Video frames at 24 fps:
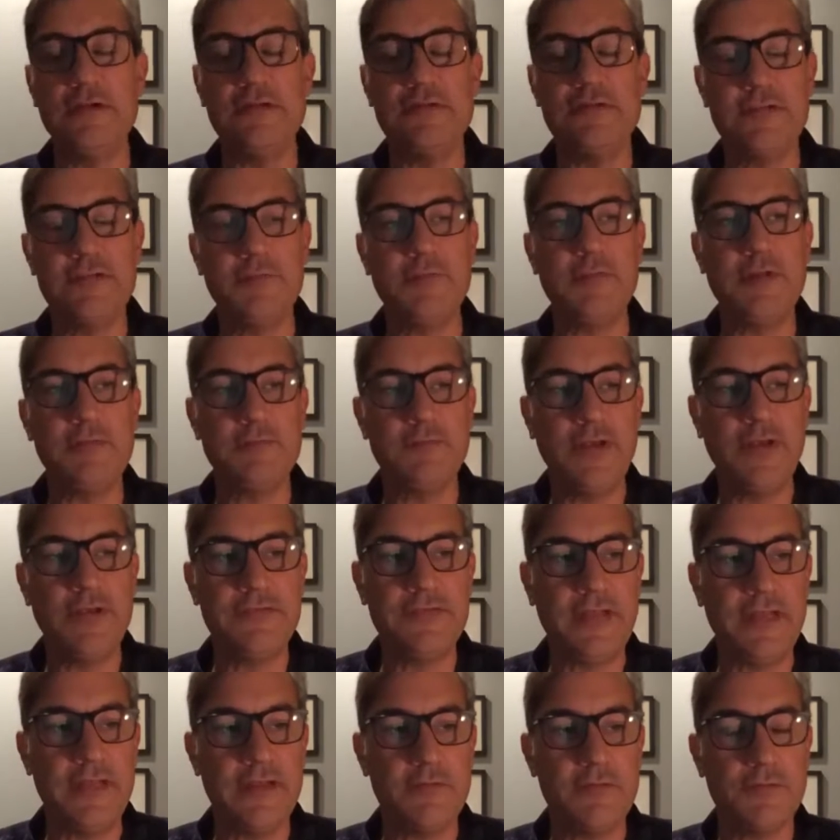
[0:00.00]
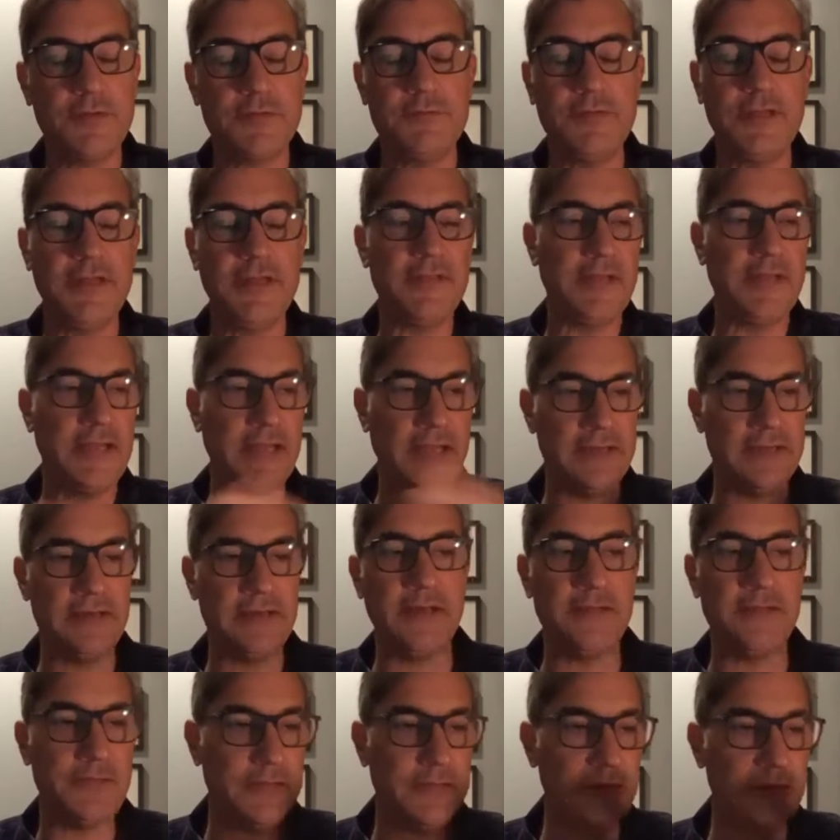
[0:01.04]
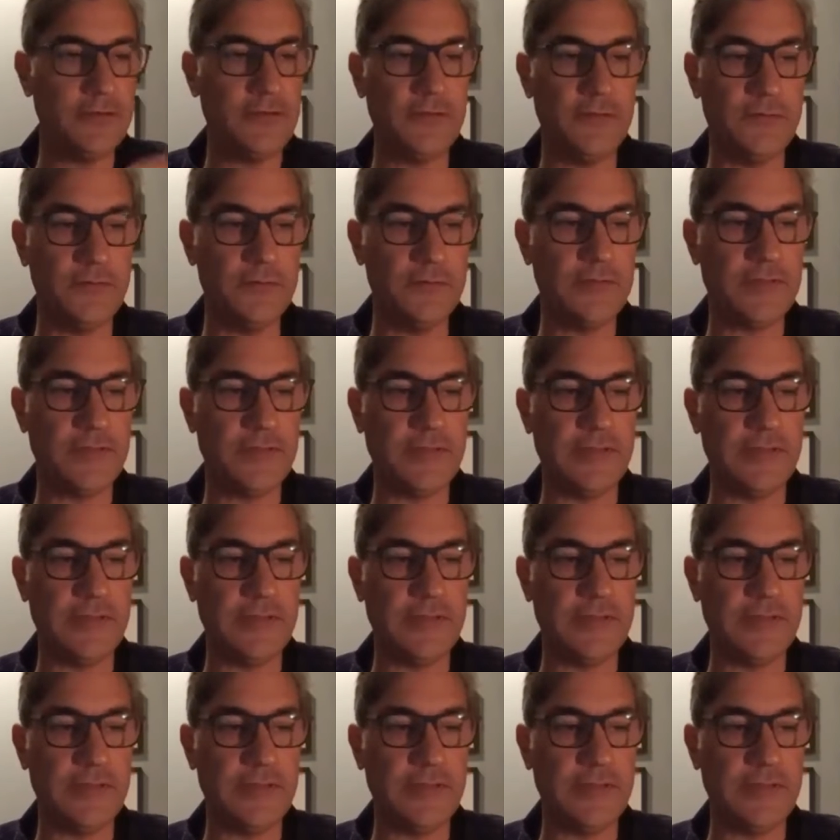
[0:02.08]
or something resonated with me that had nothing to do with